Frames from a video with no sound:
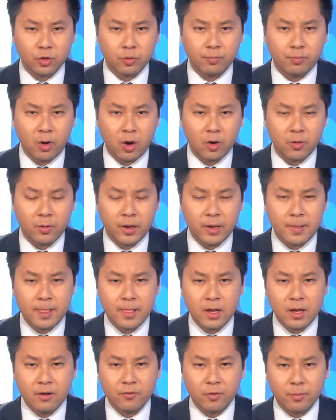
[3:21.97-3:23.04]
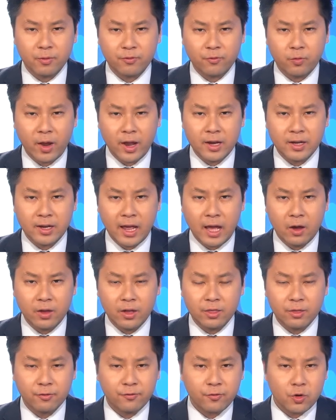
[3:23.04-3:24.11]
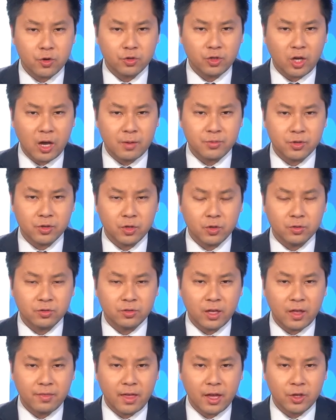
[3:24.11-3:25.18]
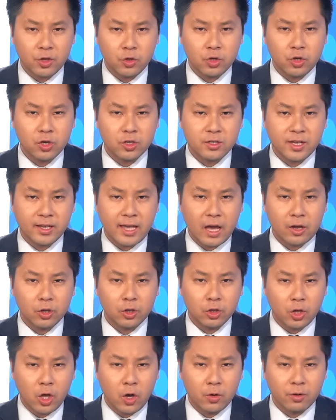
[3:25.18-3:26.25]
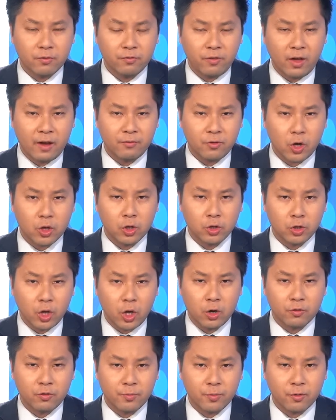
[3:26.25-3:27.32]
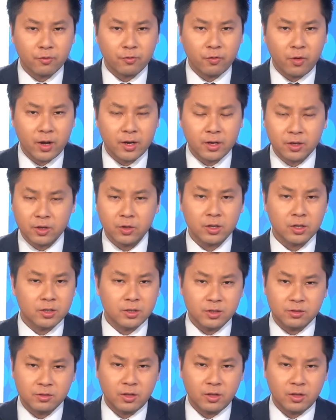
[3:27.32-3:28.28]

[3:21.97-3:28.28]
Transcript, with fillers: You're borrowing from a friend. Now, in the first option, you said that you could take out a loan, a five dollar loan from your friend, and you could